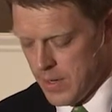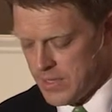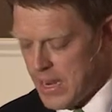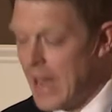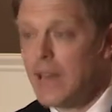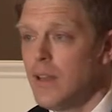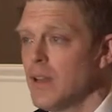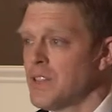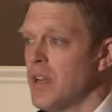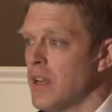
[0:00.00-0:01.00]
It's not
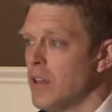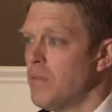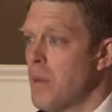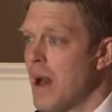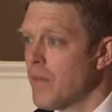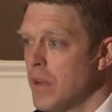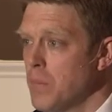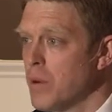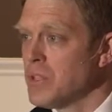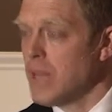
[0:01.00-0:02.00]
a cycle of poverty
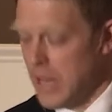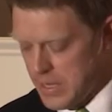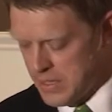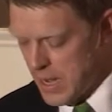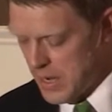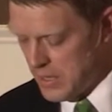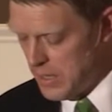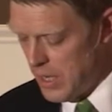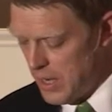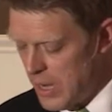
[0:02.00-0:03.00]
per se, it's not
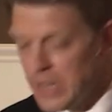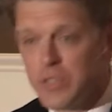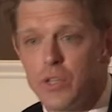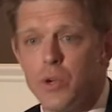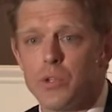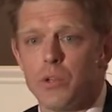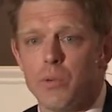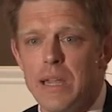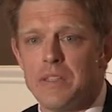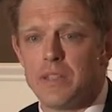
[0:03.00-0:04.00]
an institutional
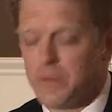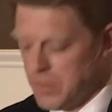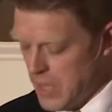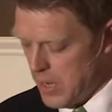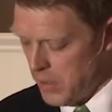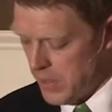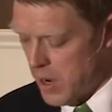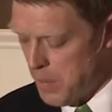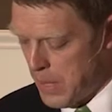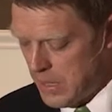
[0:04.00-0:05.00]
racism cycle, in
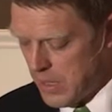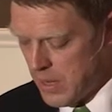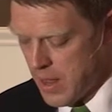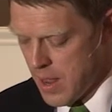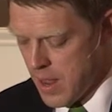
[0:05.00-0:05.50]
our opinion.